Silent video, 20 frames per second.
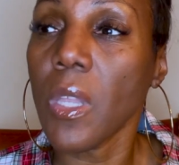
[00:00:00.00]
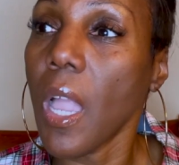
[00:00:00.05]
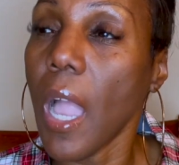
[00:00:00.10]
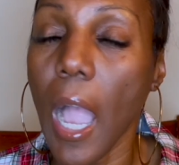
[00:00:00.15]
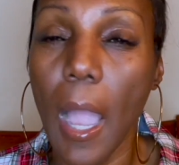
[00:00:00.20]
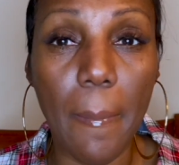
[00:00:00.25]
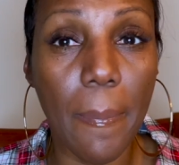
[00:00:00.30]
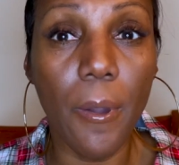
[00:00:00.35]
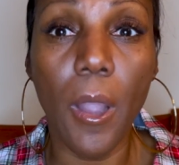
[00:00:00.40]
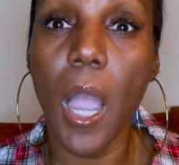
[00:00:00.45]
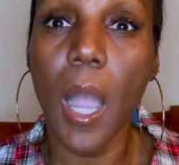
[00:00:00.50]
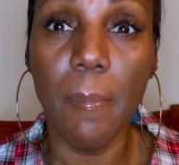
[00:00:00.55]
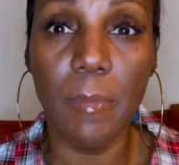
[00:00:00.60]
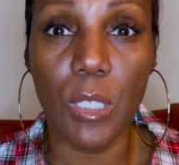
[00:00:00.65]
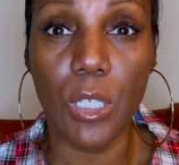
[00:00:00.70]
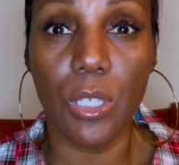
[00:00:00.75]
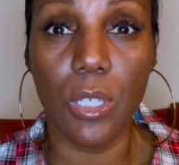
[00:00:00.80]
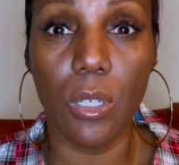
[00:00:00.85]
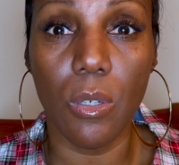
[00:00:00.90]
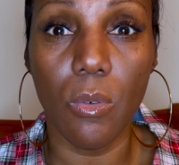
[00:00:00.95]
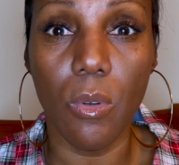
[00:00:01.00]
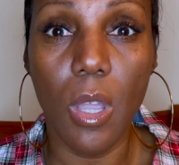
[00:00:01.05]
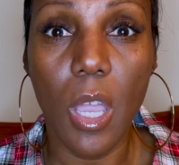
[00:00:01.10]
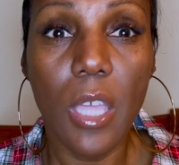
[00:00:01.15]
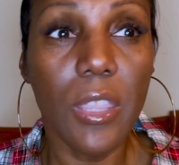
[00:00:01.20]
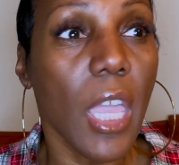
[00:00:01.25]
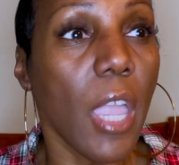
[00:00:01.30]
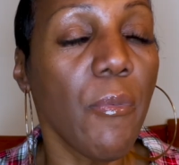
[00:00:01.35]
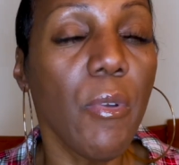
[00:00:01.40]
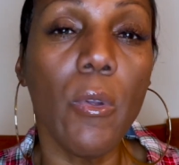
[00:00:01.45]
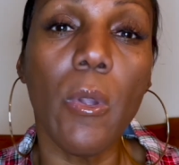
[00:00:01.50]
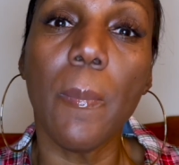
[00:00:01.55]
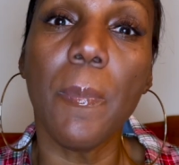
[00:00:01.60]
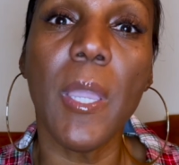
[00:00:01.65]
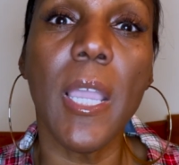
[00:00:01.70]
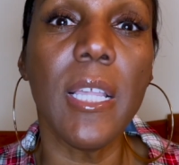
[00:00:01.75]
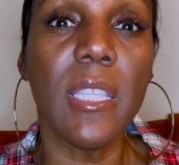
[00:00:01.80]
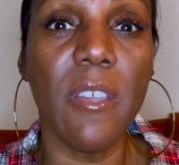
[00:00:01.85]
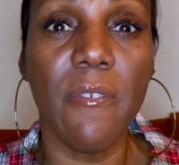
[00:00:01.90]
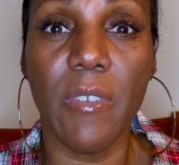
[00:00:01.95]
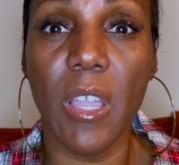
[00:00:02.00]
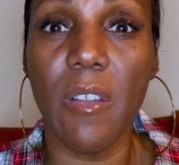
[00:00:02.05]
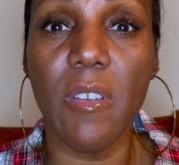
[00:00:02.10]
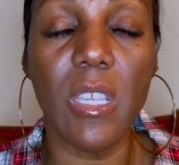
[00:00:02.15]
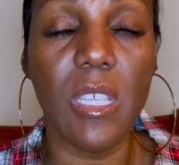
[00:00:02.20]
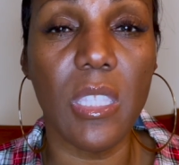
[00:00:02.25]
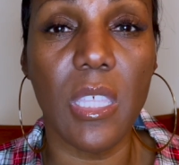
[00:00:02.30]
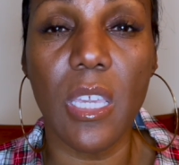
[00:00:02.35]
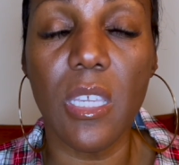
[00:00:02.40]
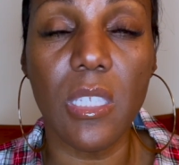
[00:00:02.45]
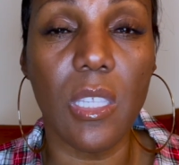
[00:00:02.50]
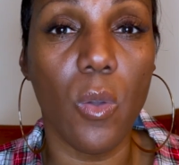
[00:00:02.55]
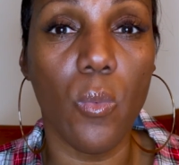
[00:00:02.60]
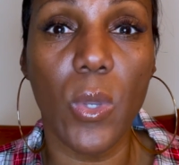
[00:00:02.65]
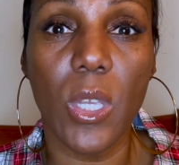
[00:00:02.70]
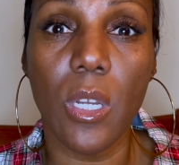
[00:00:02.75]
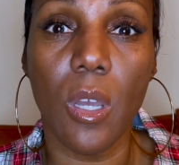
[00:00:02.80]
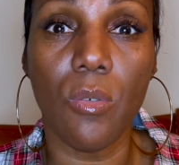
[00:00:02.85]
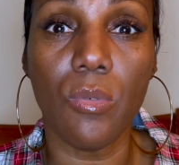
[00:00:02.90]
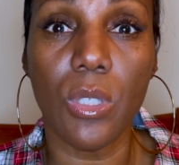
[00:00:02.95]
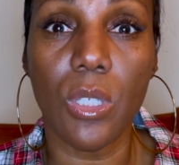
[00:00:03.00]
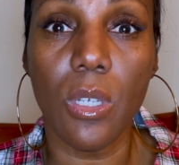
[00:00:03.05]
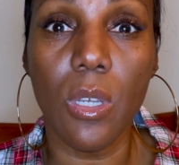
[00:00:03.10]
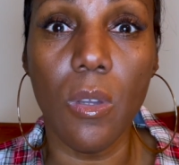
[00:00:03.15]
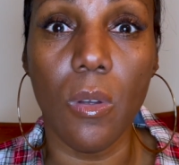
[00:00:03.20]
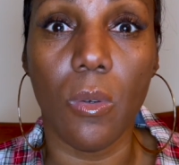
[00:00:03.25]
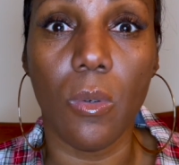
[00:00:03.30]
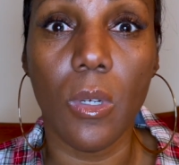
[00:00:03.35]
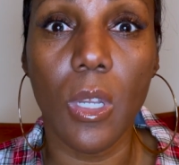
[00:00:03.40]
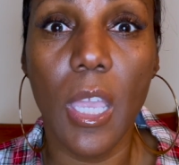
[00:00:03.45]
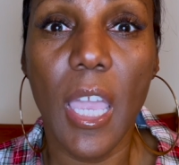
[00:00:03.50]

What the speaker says: I promise you, they will repeat the very things that we don't do.